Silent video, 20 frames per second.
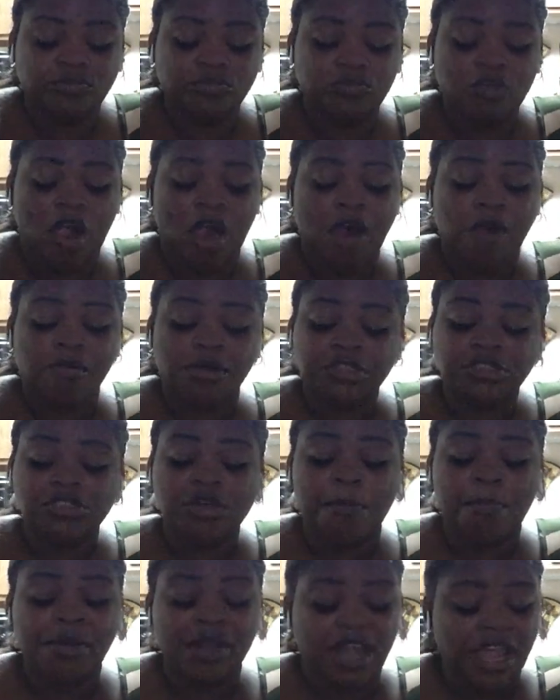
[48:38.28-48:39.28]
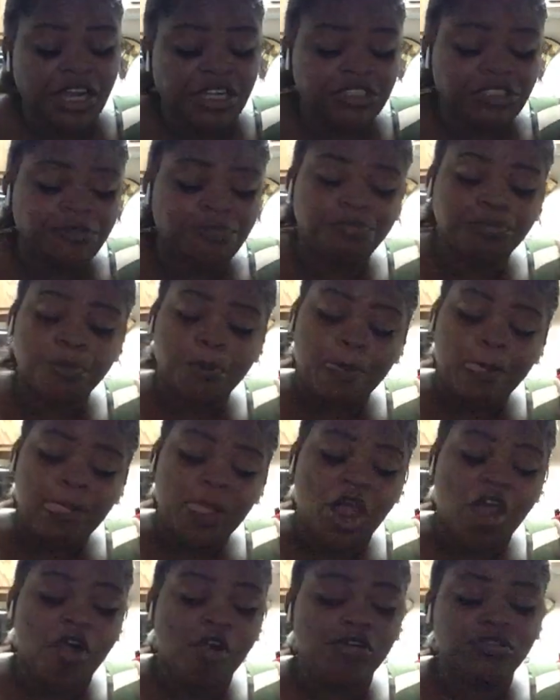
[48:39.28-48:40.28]
Always complaining.
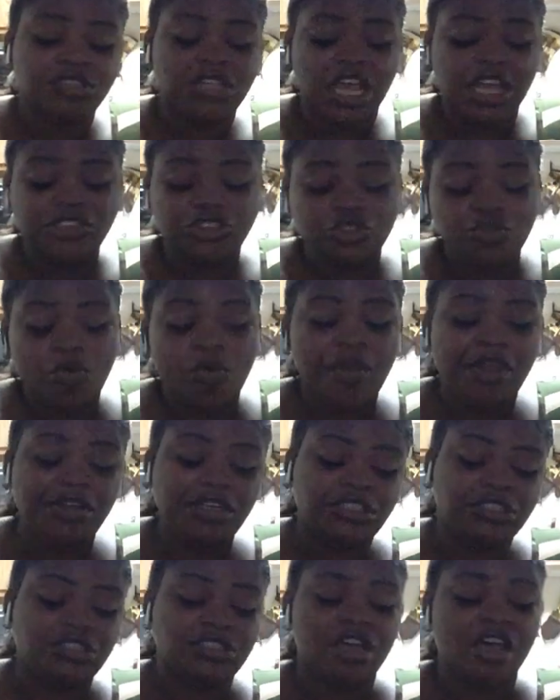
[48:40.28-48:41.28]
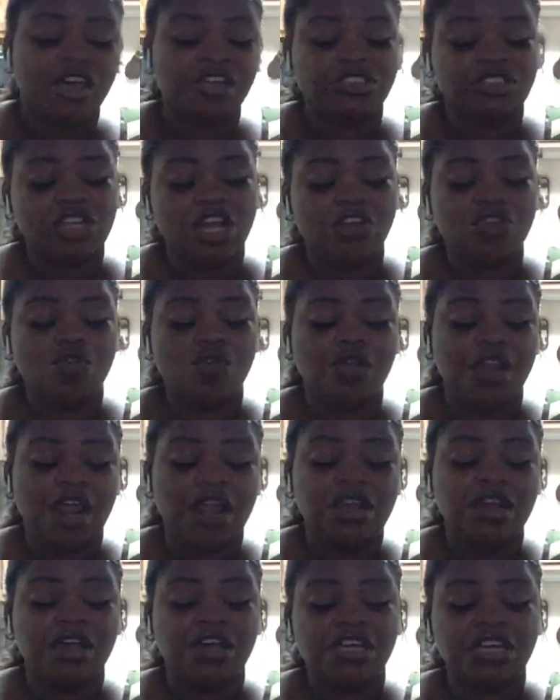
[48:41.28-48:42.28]
Oh, they doing this to us. They doing
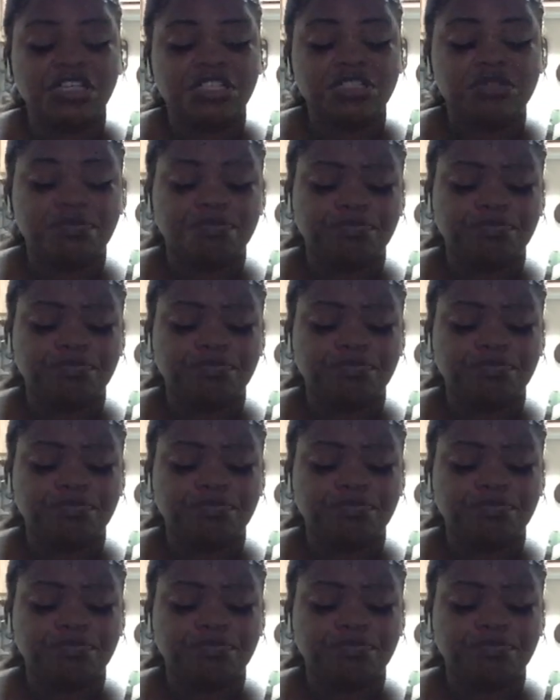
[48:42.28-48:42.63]
that to us.